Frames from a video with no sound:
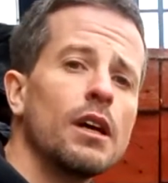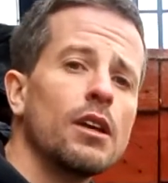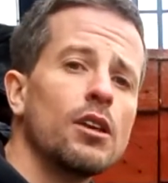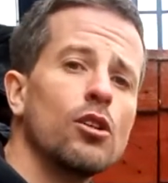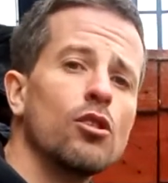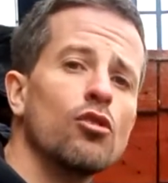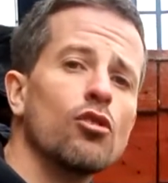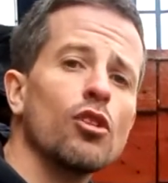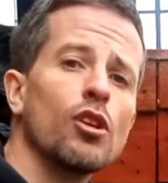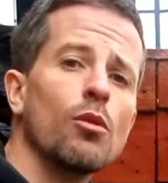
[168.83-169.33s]

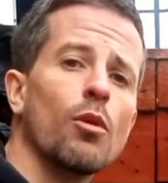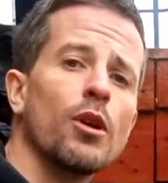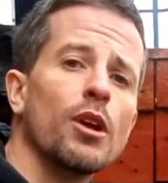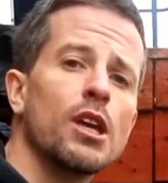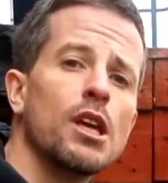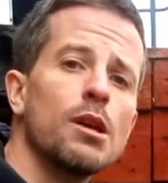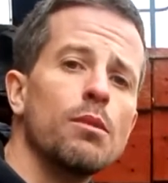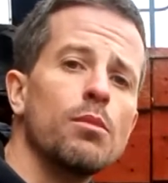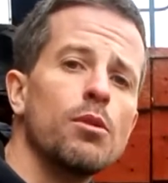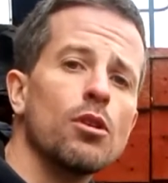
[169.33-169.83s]
you really want to
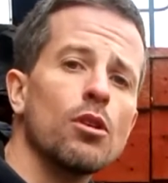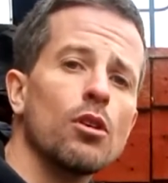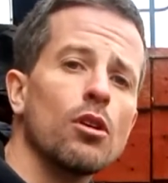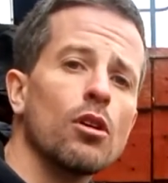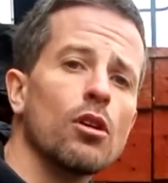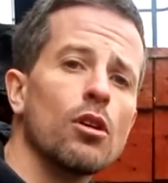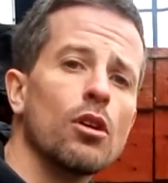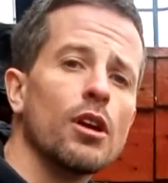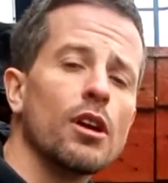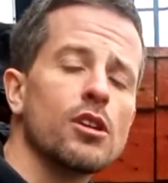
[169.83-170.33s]
keep
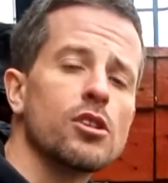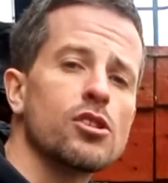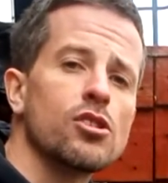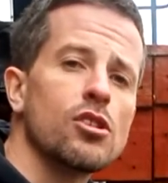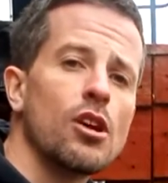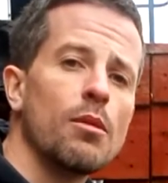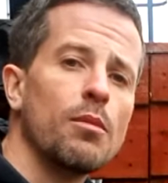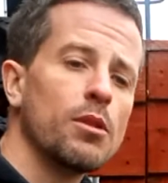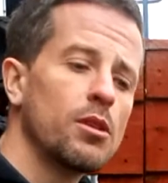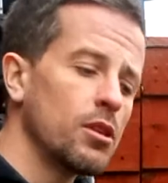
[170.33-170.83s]
your
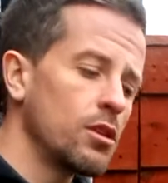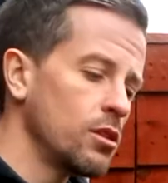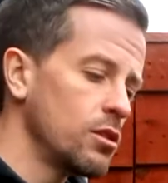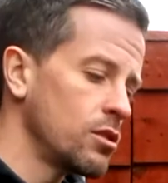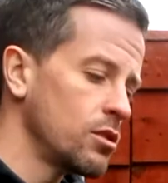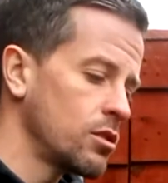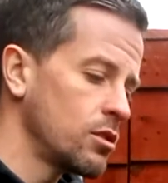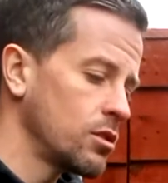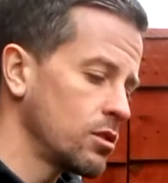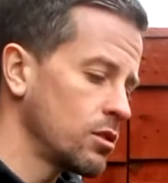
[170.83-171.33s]

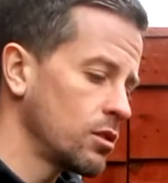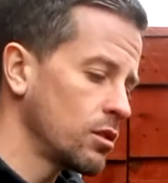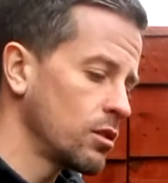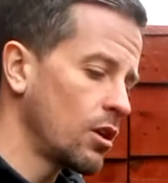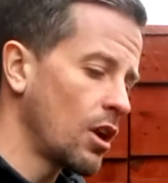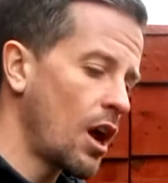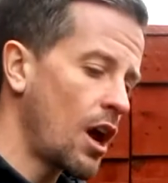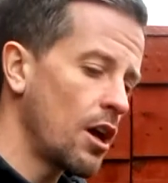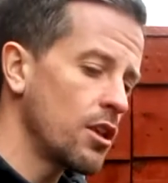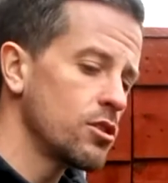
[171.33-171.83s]
extremities, your
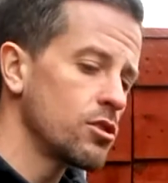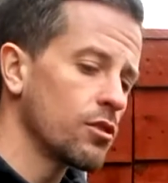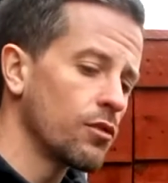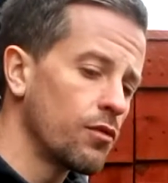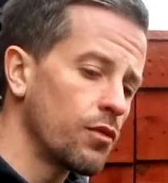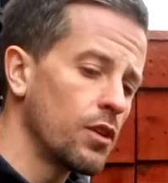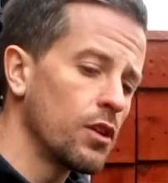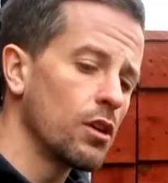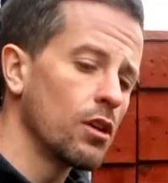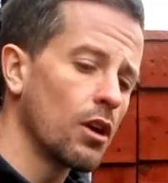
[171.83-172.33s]
hands, your
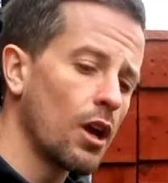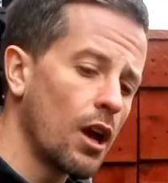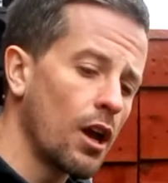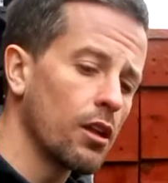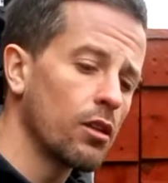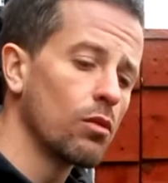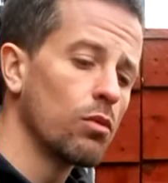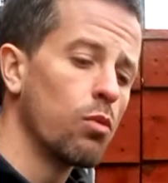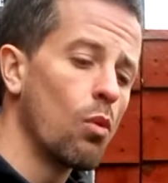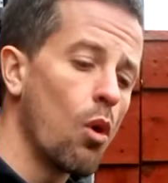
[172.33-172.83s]
feet, your head
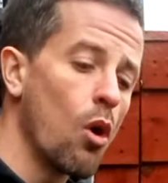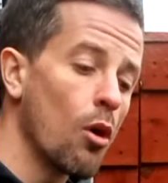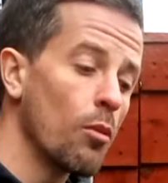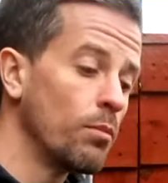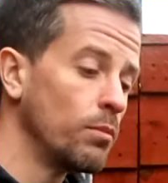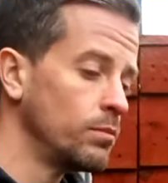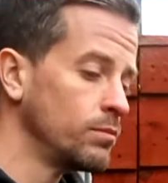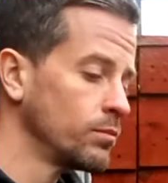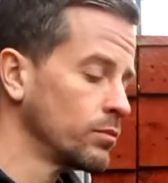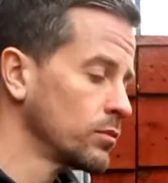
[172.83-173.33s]
warm.
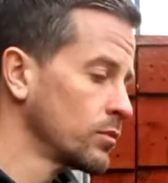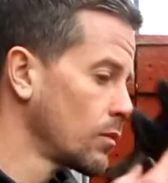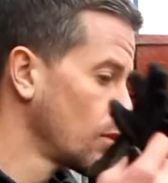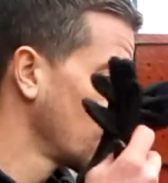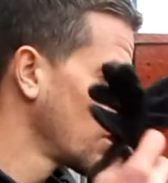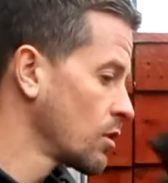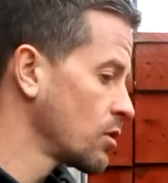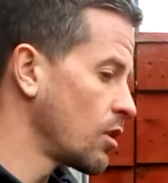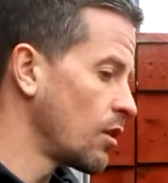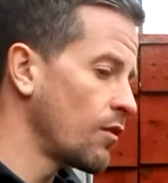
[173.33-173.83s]

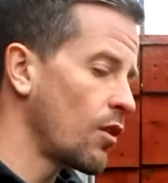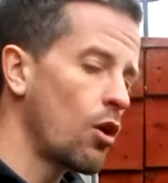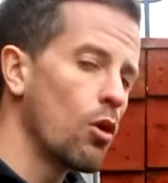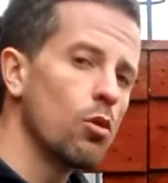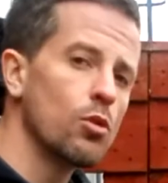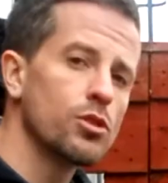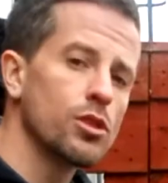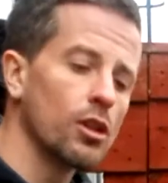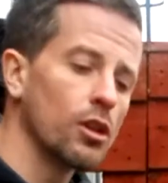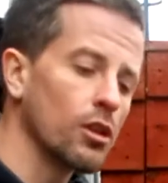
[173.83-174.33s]
So I've
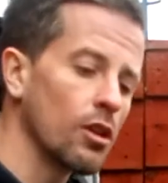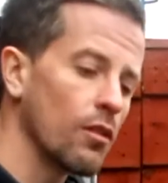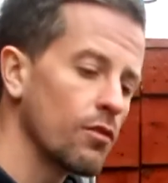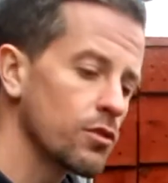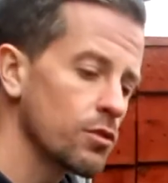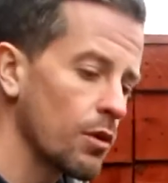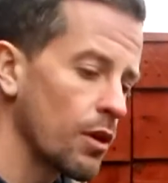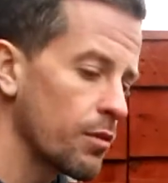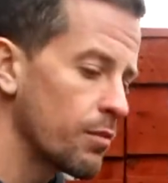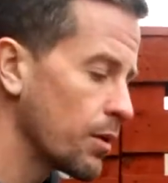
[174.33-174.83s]
always got gloves
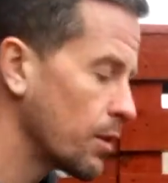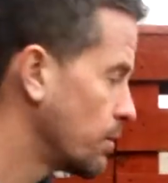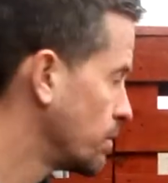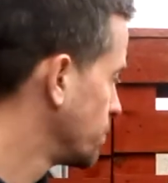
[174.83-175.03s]
with me.